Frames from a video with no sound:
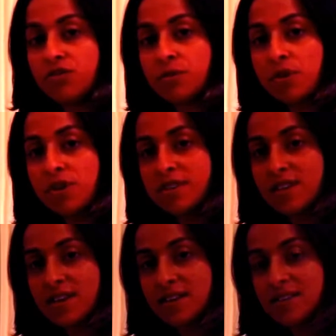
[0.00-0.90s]
the
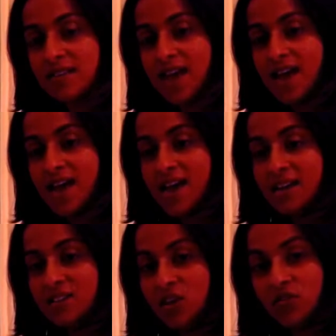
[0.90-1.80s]
process
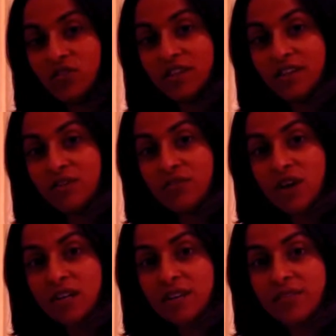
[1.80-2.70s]
and hopefully you
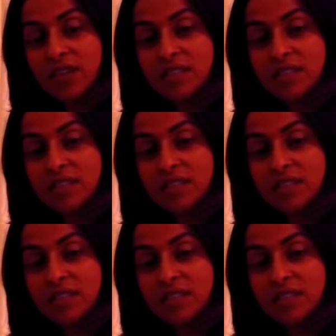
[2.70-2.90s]
find it fairly